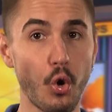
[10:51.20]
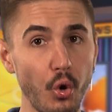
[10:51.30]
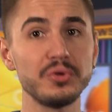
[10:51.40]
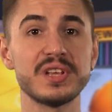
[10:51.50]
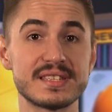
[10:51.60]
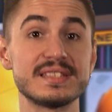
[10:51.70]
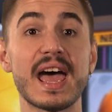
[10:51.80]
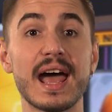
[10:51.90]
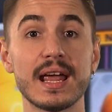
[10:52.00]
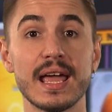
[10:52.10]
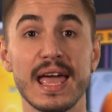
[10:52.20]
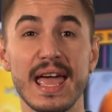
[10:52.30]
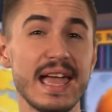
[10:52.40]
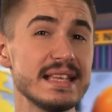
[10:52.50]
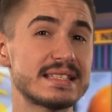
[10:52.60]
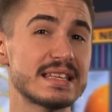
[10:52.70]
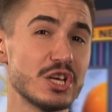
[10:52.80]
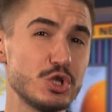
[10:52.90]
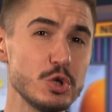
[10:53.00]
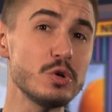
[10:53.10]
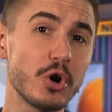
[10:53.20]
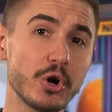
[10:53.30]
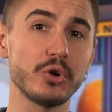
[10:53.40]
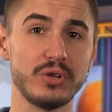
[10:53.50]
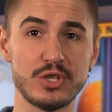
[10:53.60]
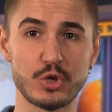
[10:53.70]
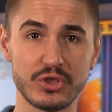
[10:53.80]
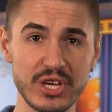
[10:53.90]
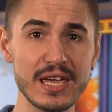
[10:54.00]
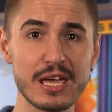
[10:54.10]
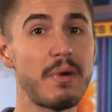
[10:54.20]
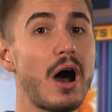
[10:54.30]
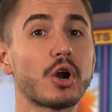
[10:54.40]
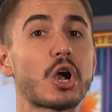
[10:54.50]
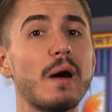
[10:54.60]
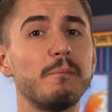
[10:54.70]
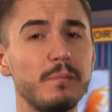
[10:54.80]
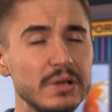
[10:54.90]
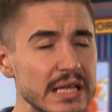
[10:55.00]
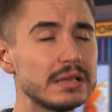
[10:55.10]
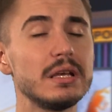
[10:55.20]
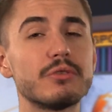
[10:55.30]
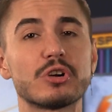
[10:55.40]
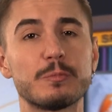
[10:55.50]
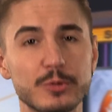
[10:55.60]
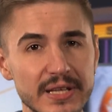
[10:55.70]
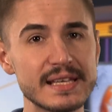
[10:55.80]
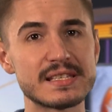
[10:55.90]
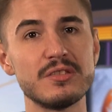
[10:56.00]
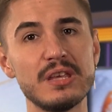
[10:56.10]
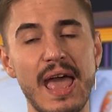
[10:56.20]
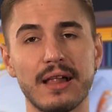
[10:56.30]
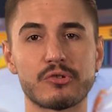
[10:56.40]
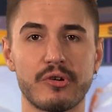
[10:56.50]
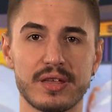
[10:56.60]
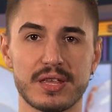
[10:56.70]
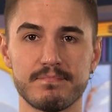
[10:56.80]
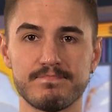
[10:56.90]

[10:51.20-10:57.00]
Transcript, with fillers: All that said, it's too early to think about completely replacing the algorithm.